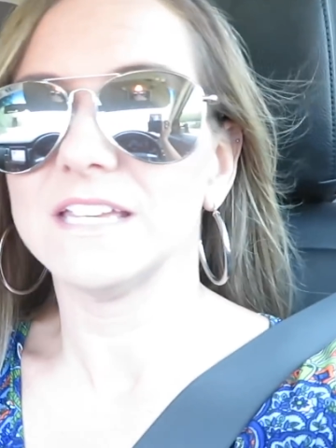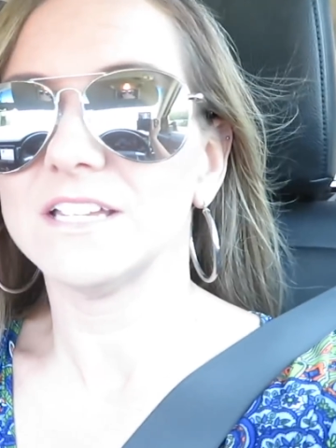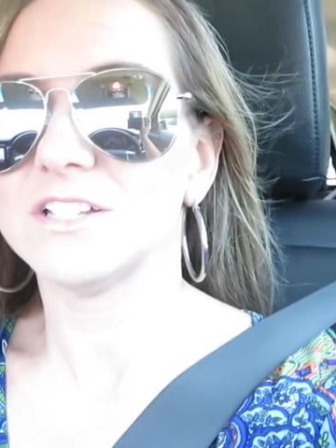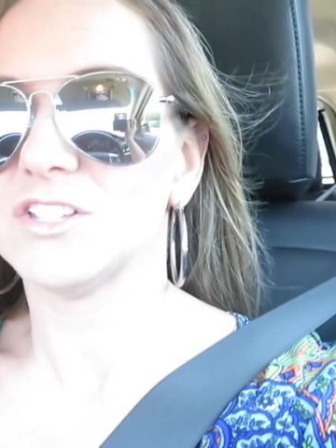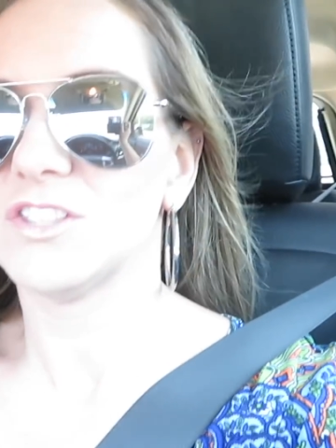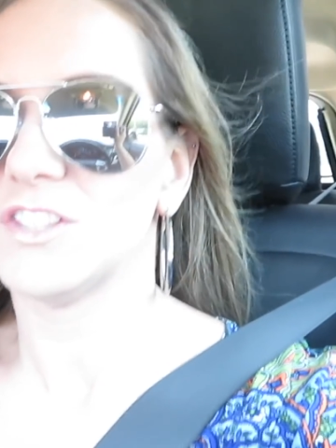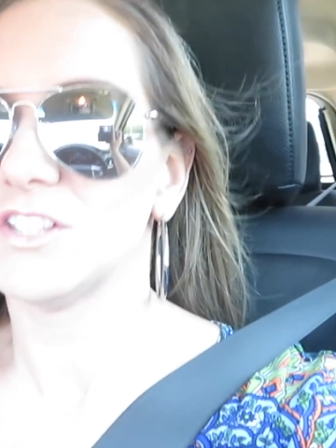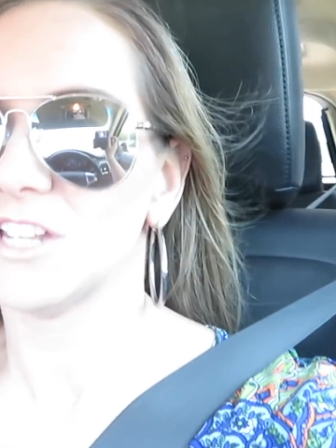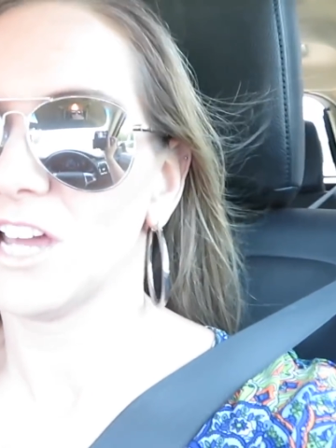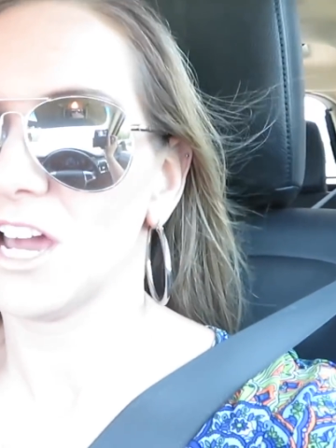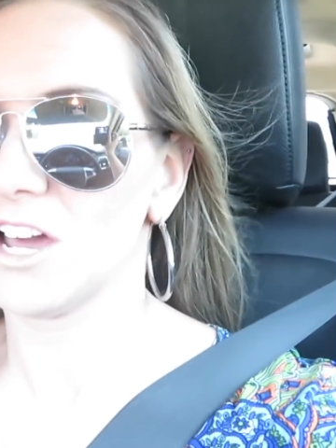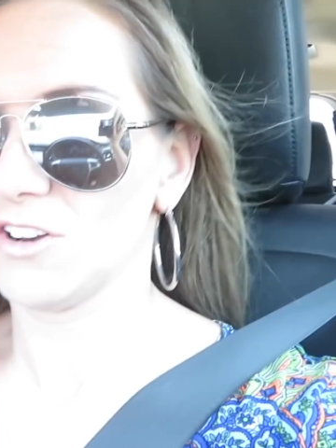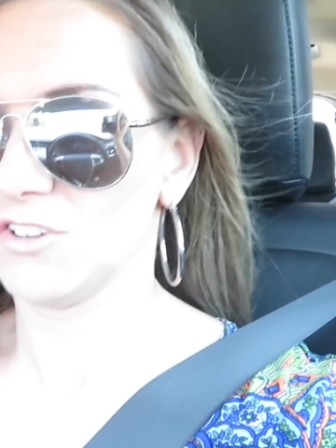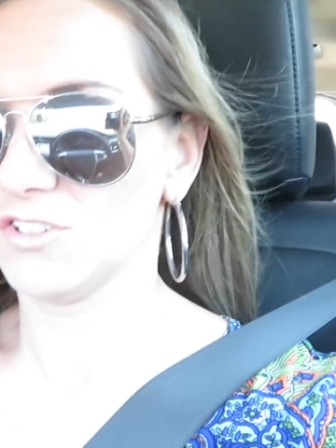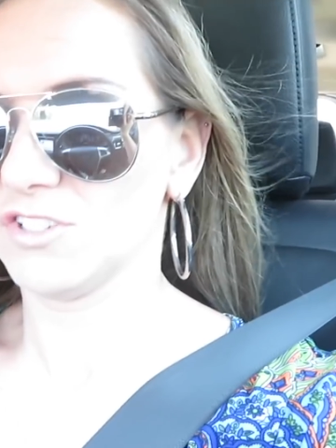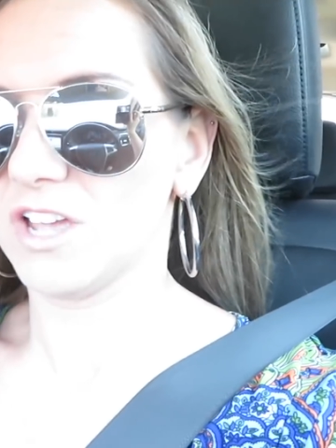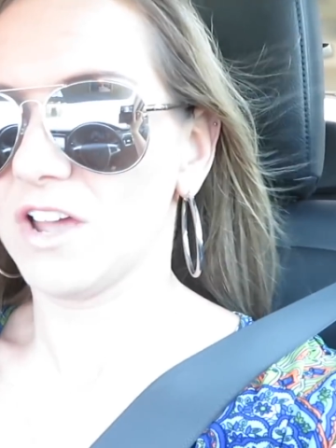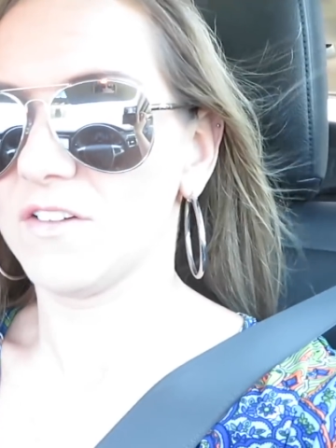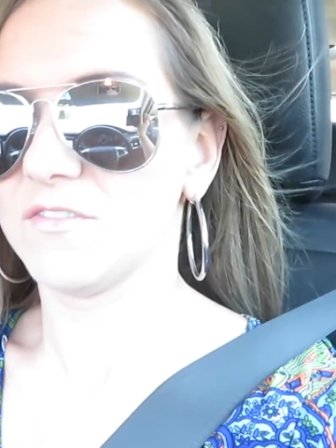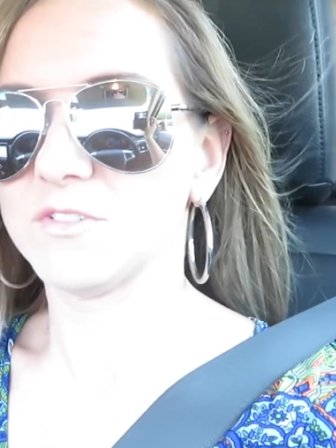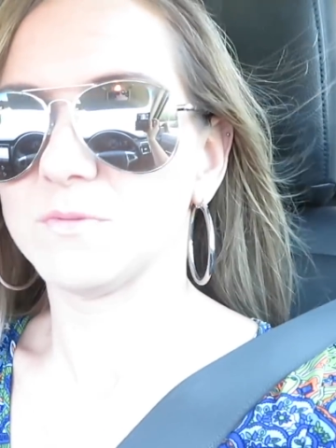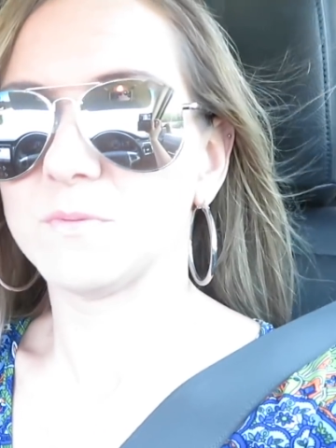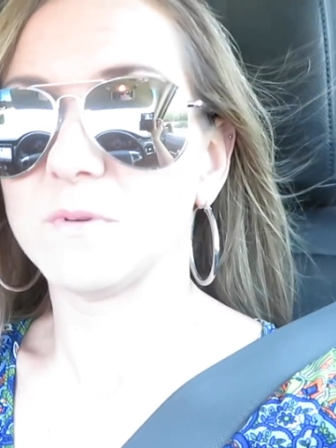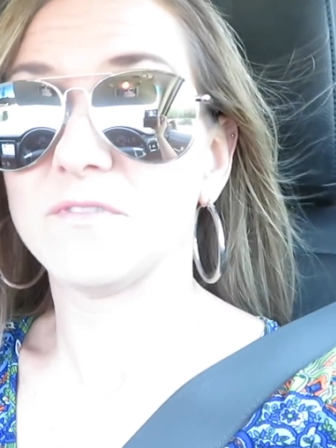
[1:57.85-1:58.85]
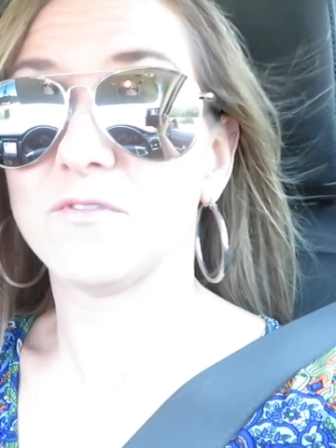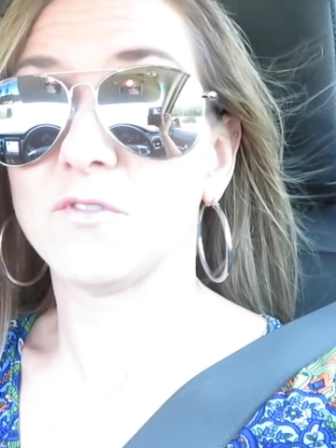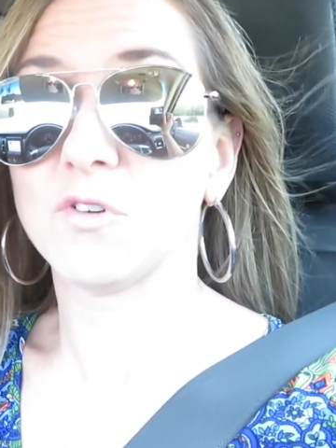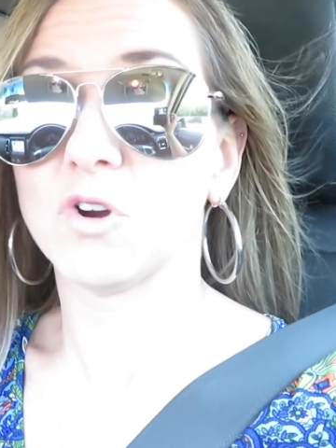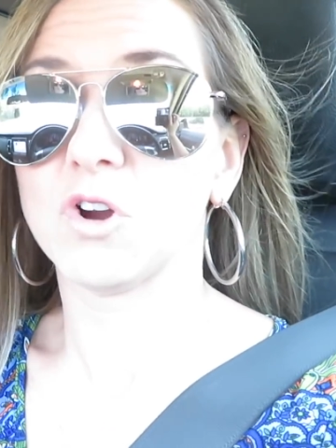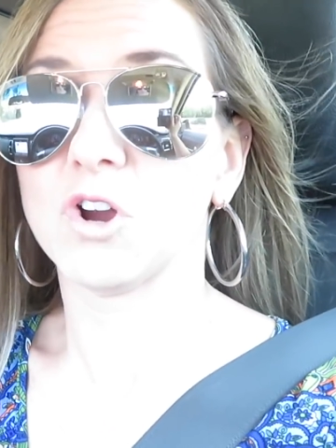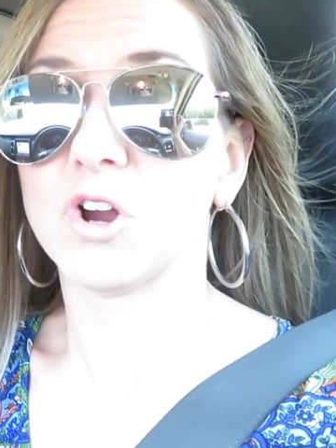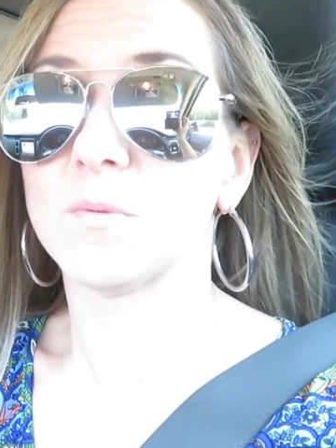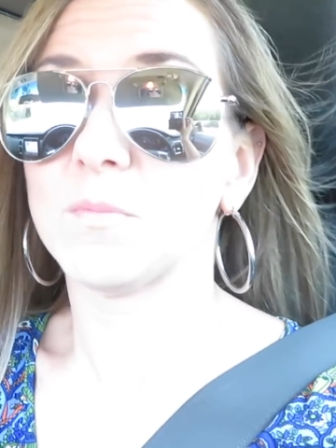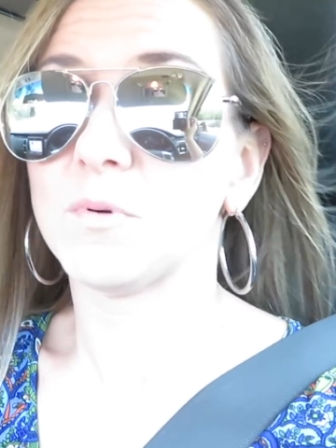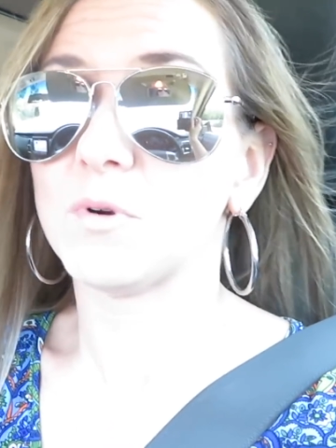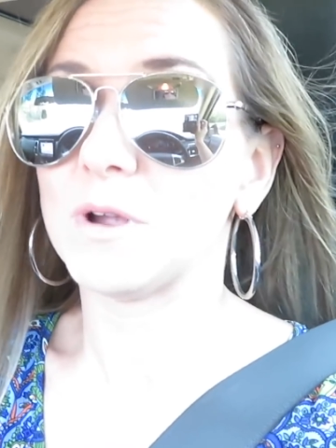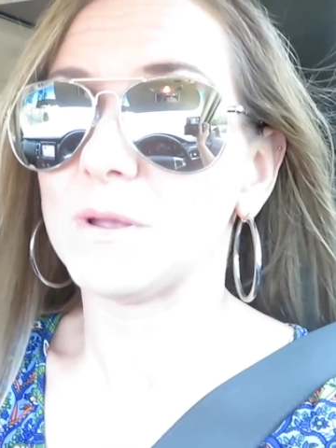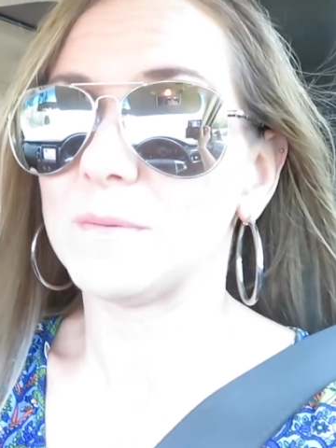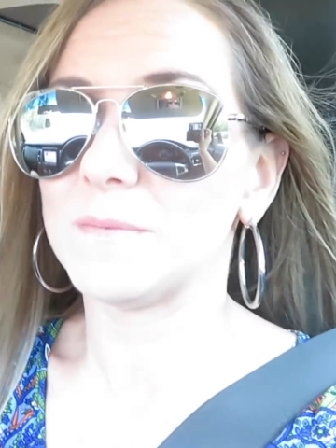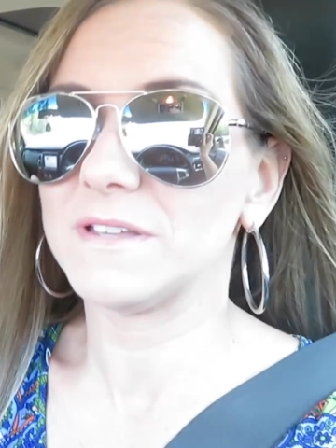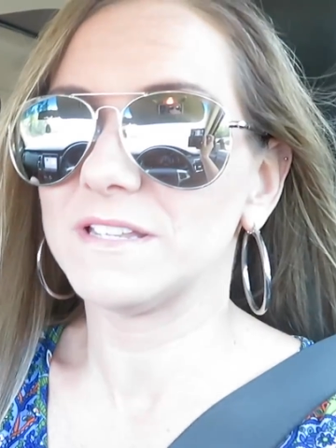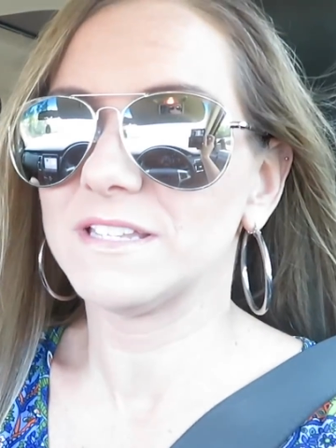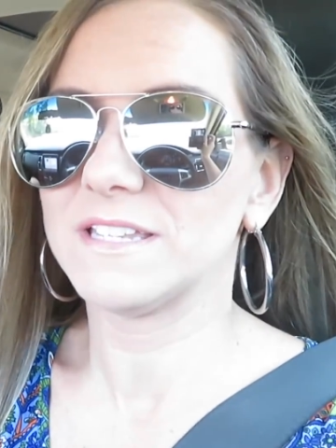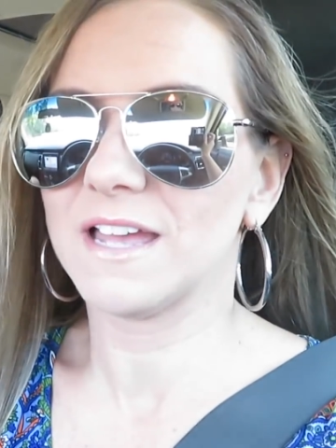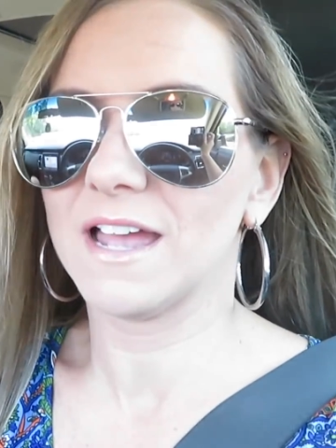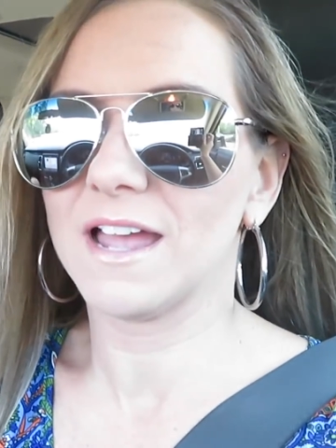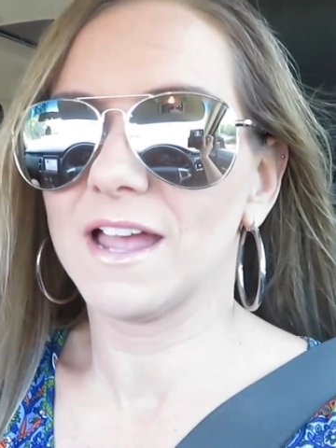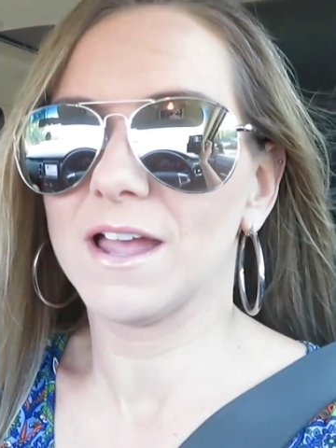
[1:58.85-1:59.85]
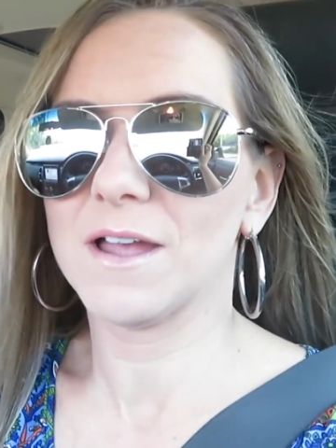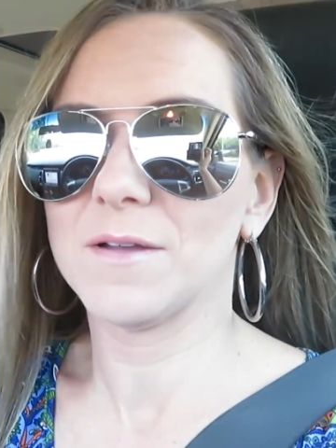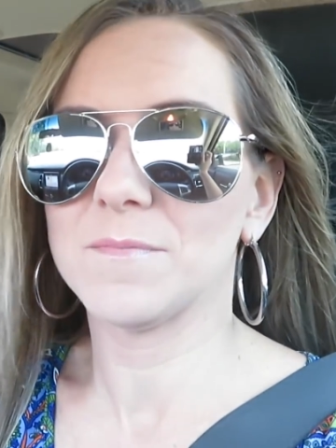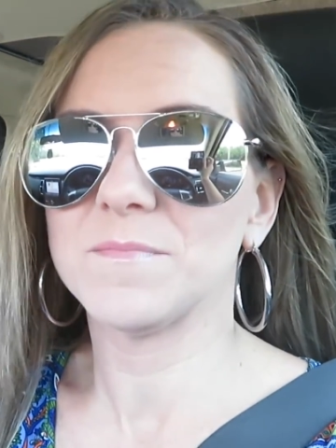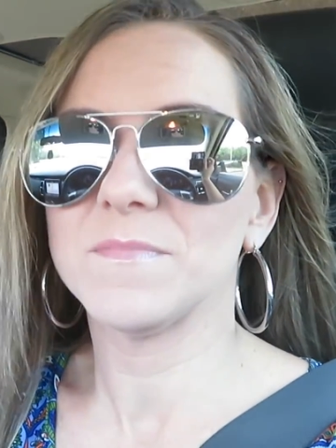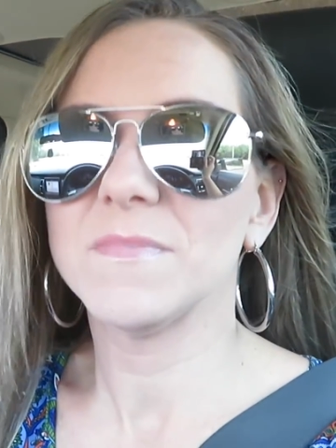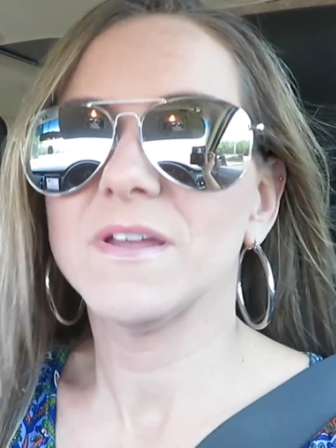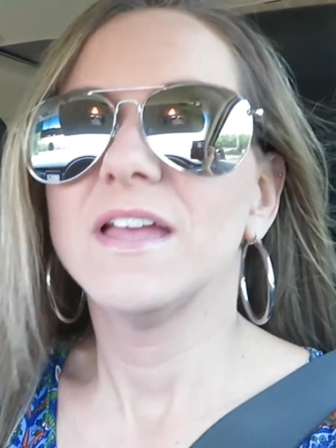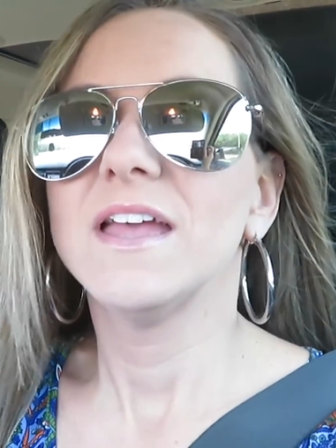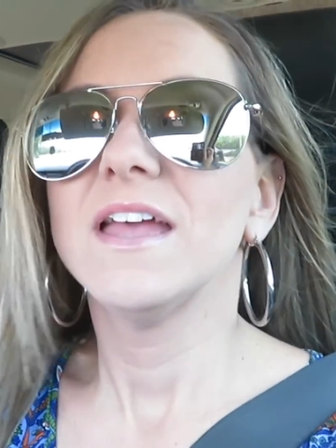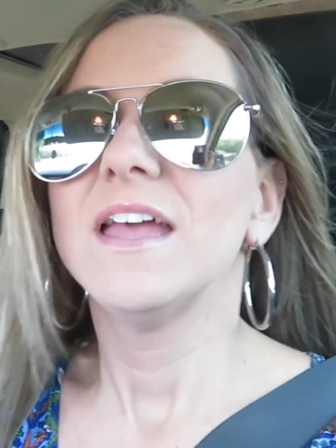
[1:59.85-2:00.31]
get to the doctor's office before her appointment time,